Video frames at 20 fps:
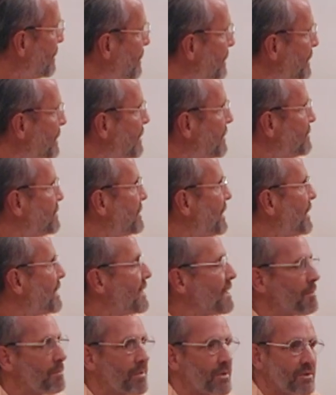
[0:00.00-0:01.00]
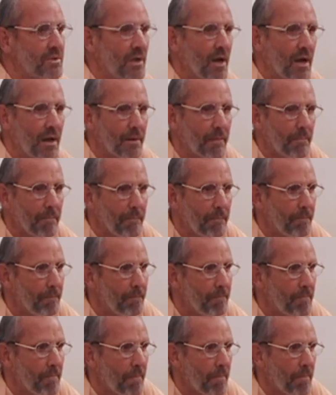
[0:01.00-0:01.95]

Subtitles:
He is taking prasadam.